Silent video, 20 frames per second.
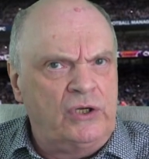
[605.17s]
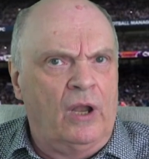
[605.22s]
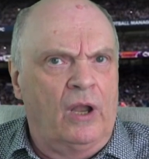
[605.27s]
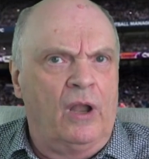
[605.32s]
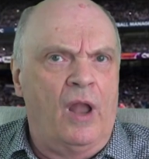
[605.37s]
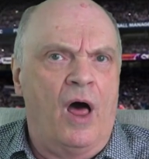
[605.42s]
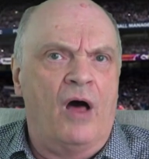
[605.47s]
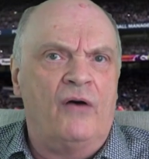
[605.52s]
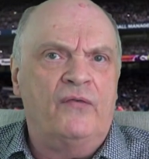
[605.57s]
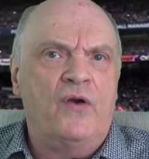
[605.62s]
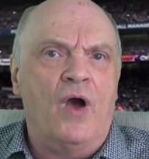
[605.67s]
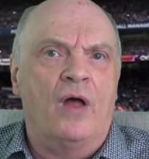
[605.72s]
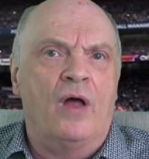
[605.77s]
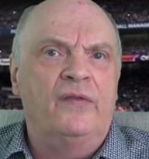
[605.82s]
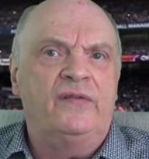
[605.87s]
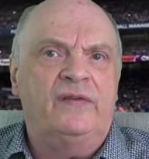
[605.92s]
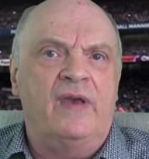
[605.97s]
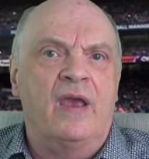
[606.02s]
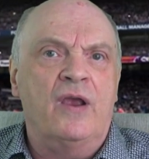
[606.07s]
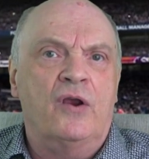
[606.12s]
a lot of
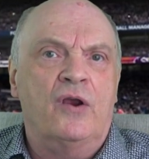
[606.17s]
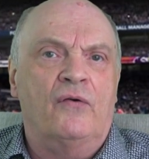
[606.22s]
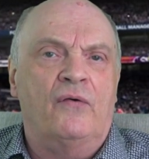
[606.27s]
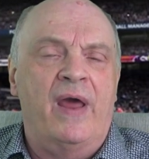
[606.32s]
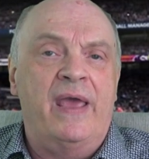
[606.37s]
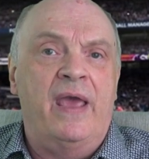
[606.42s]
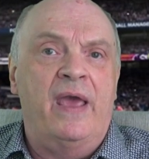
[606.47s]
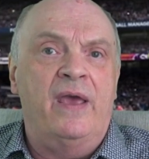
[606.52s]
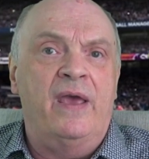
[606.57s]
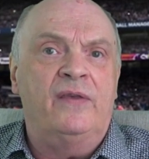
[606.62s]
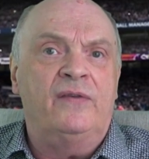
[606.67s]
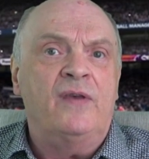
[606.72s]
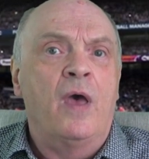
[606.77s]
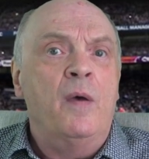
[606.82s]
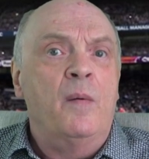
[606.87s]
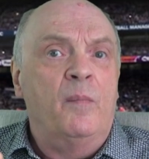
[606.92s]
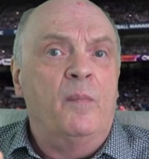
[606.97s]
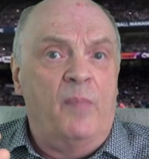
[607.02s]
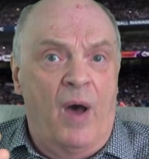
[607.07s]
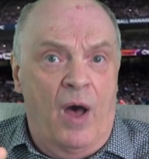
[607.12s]
content creators,
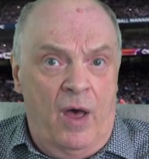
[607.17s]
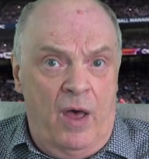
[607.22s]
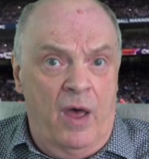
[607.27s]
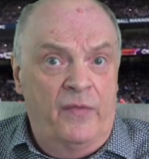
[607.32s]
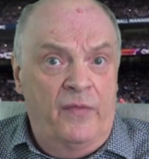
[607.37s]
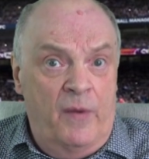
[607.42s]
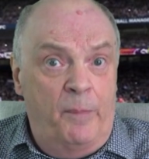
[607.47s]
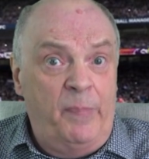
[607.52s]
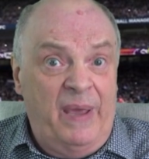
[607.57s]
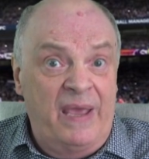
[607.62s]
the